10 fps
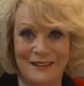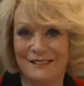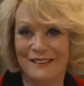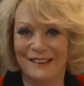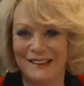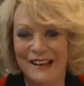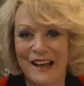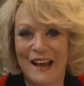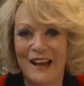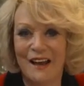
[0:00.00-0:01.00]

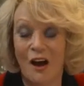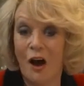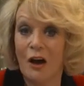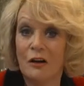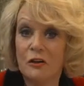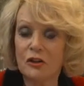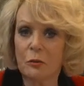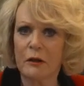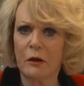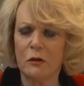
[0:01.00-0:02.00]
Shall
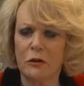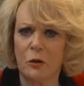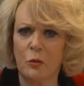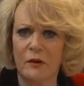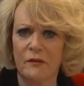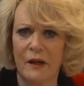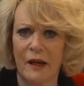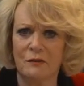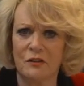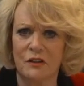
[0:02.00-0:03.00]
we go and look at one of the
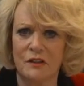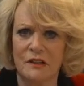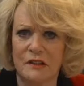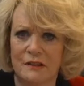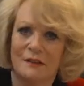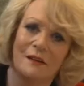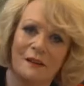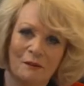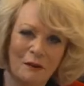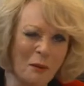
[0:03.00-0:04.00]
lounges?
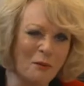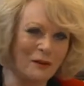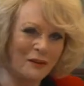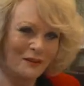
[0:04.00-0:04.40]
Come on.